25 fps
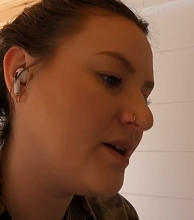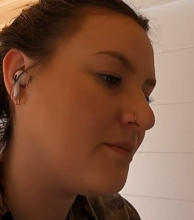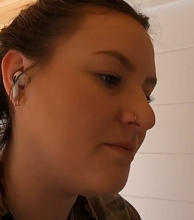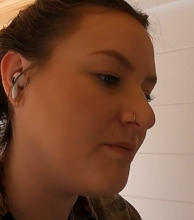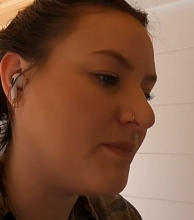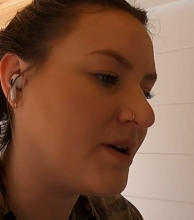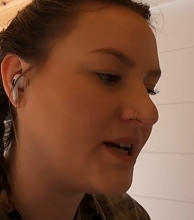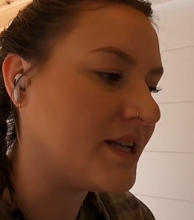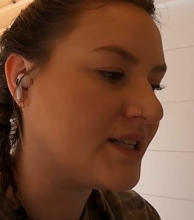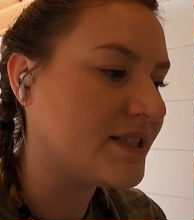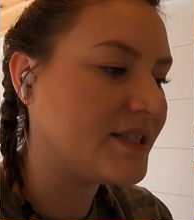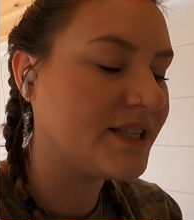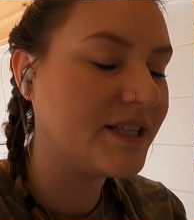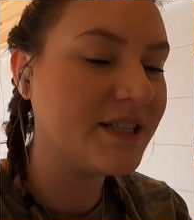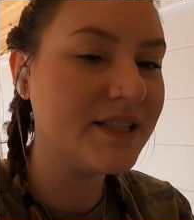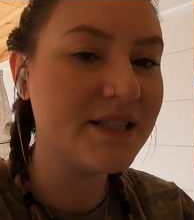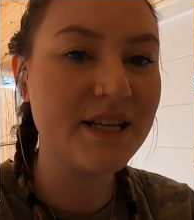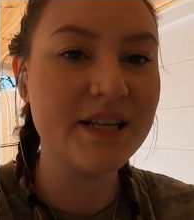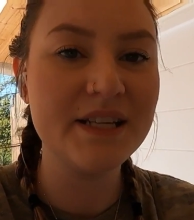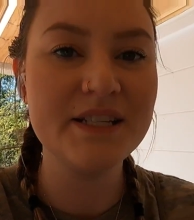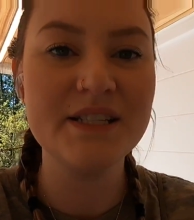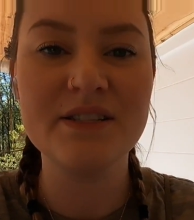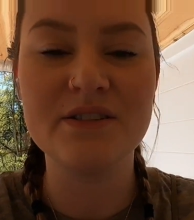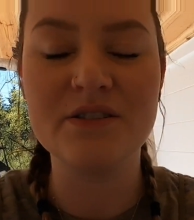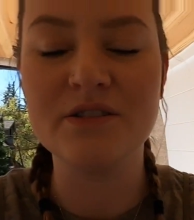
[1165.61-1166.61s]
But since
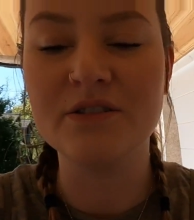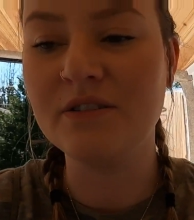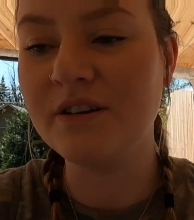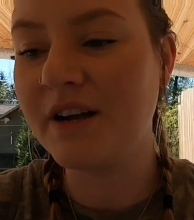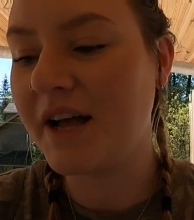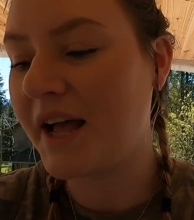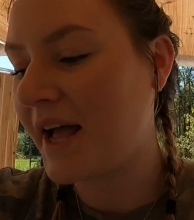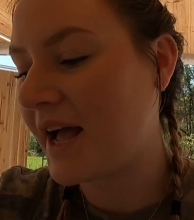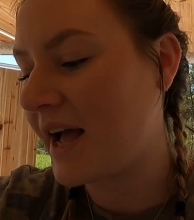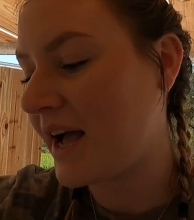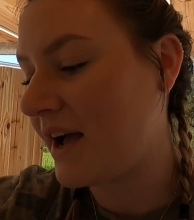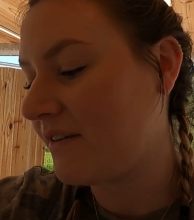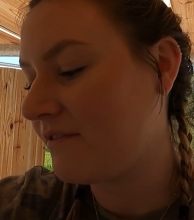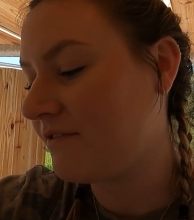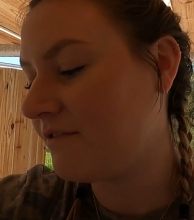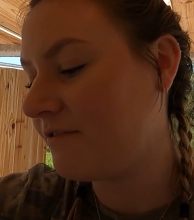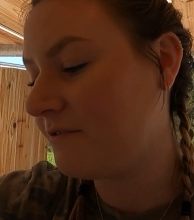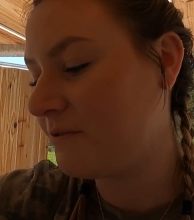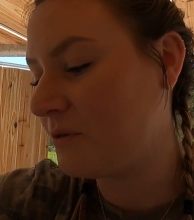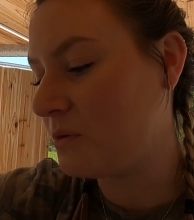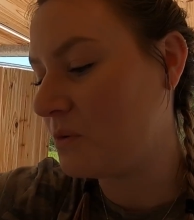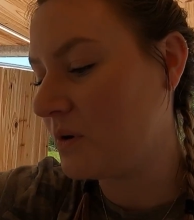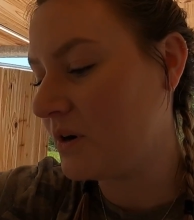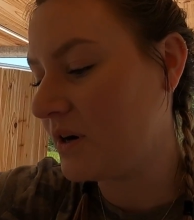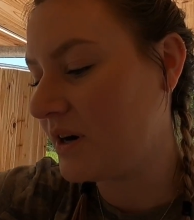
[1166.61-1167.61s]
I still have
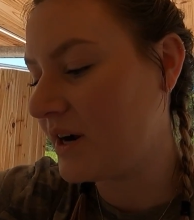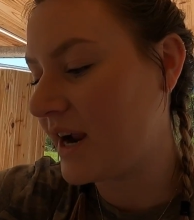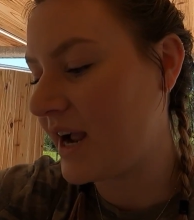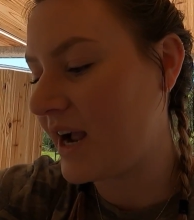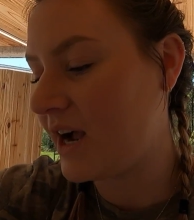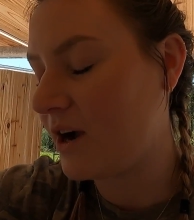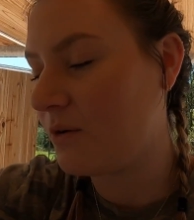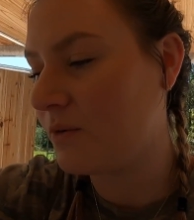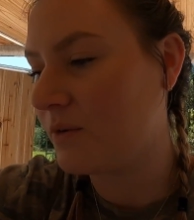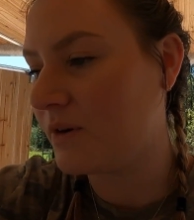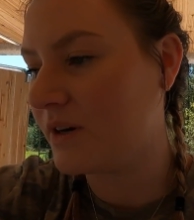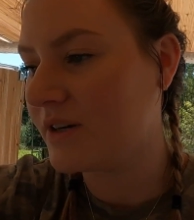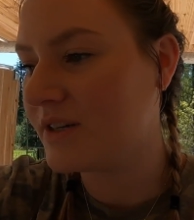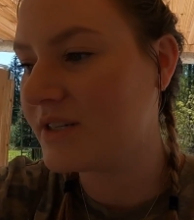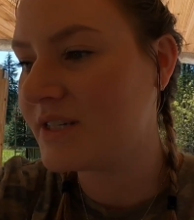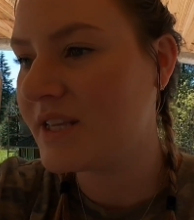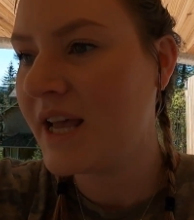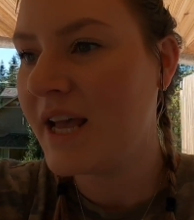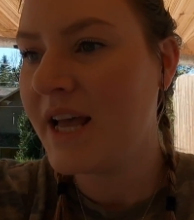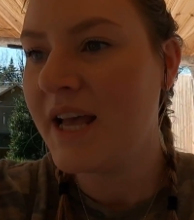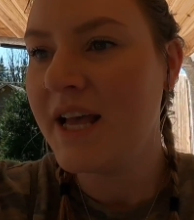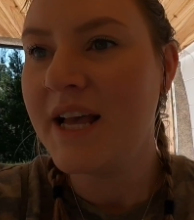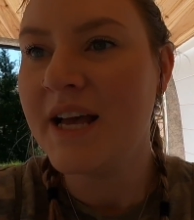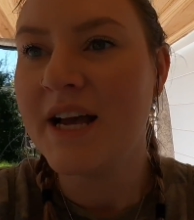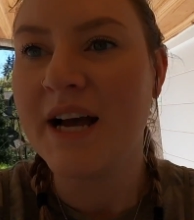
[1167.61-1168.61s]
4 hours,
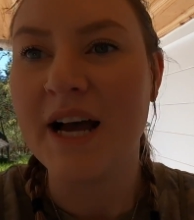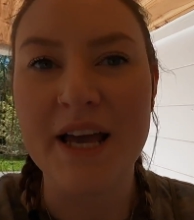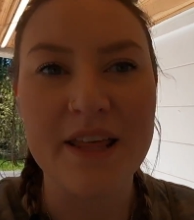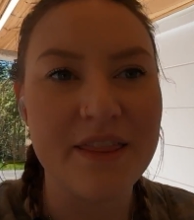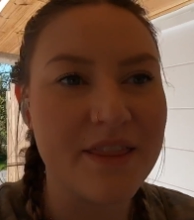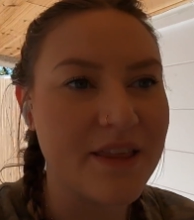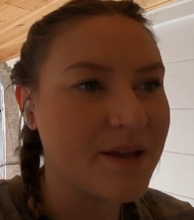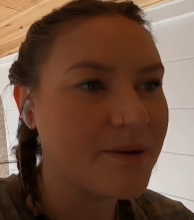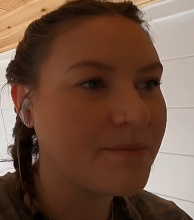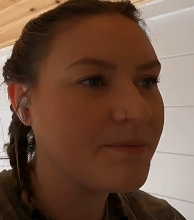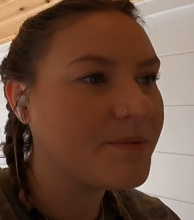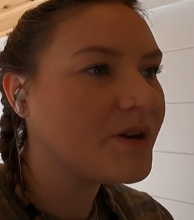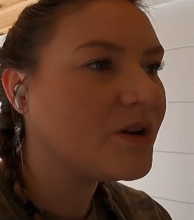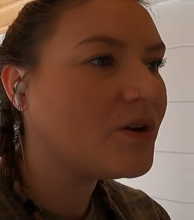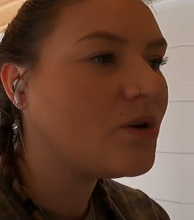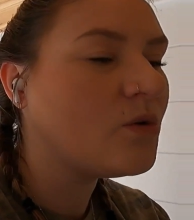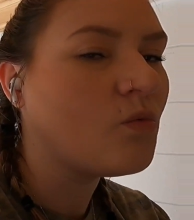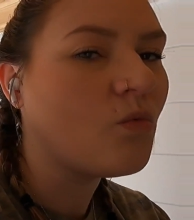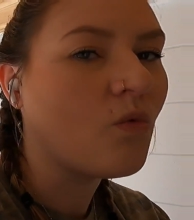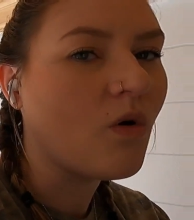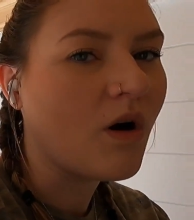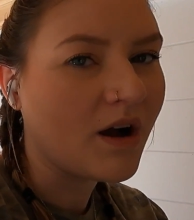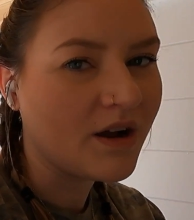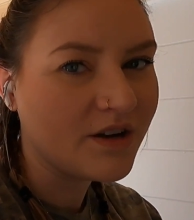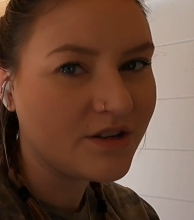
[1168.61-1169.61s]
I think I'm gonna
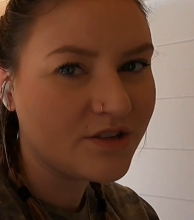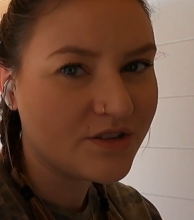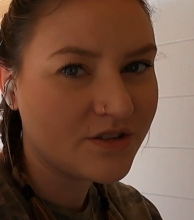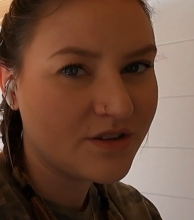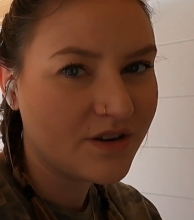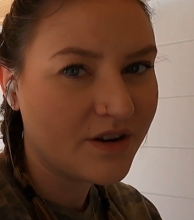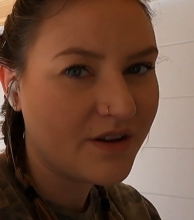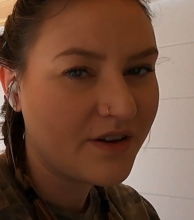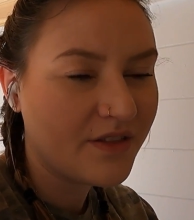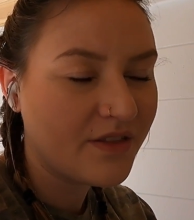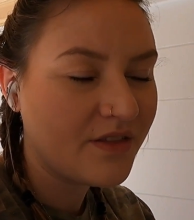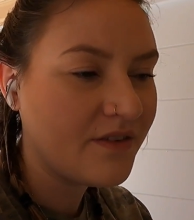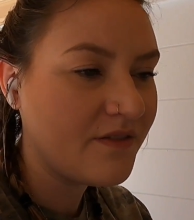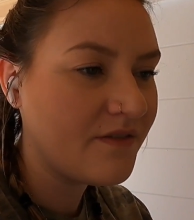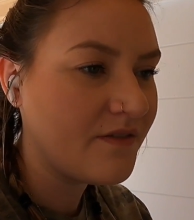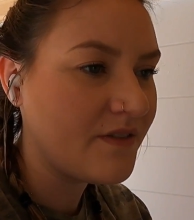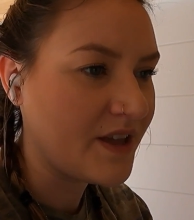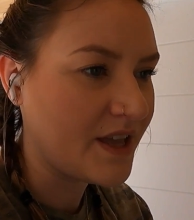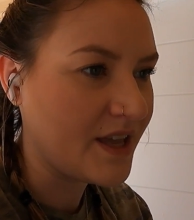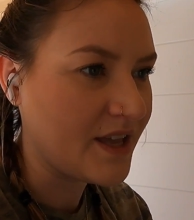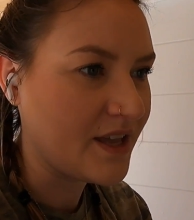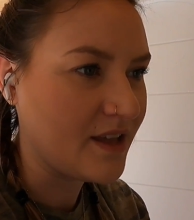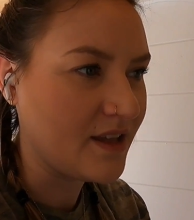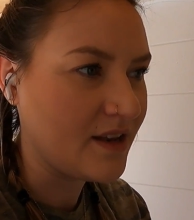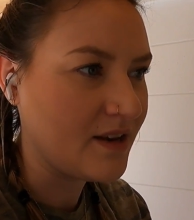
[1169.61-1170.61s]
wash the
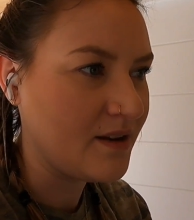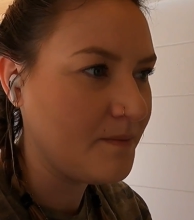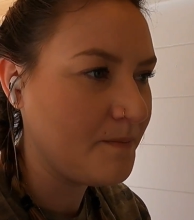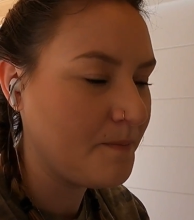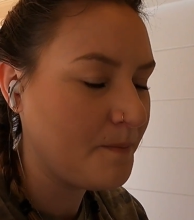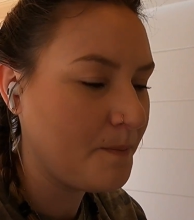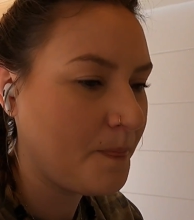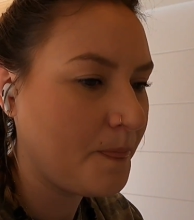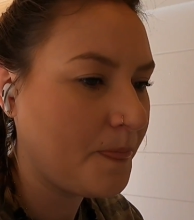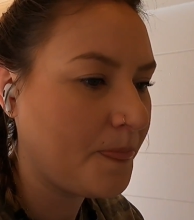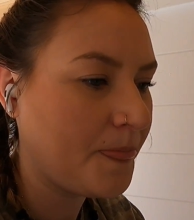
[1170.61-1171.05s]
van,